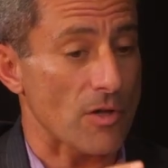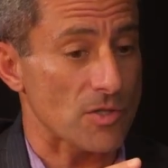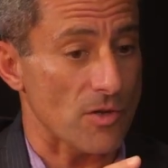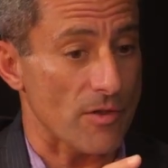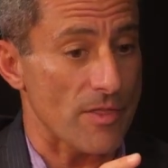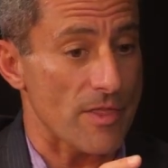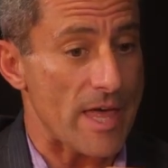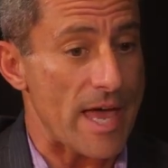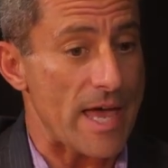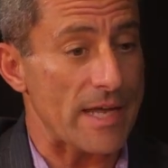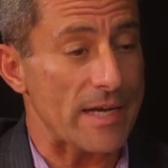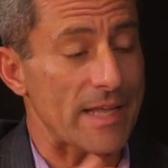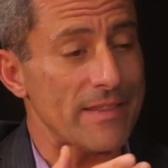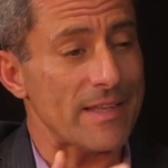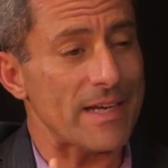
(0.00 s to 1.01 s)
on
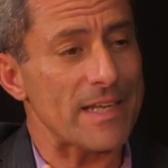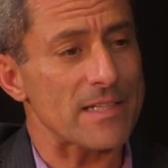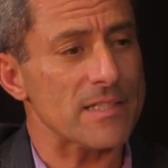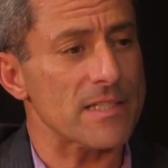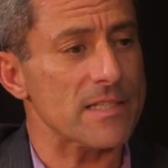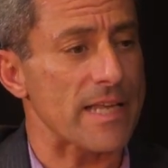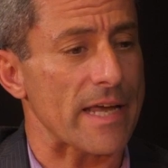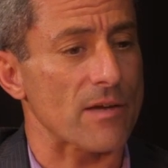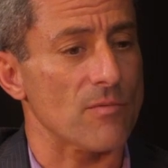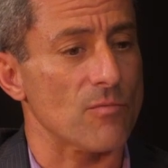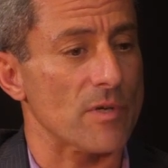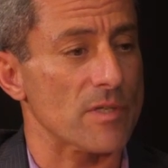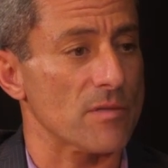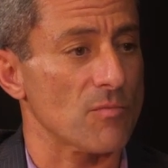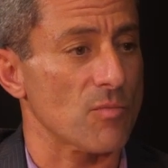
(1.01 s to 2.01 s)
that? And then I guess the second
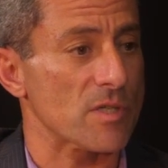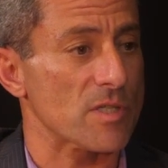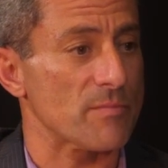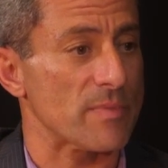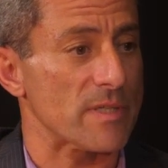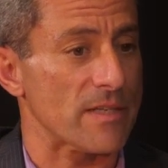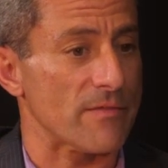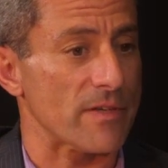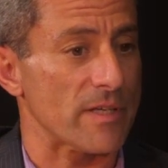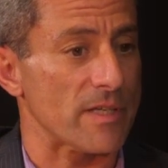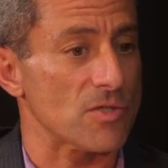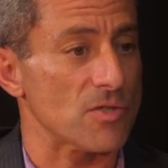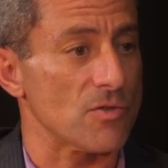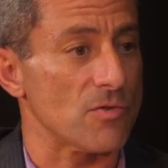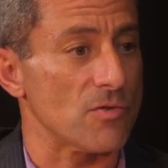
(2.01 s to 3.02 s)
one is a more specific
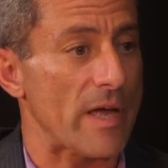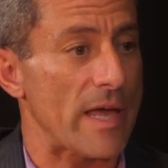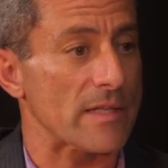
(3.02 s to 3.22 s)
issue.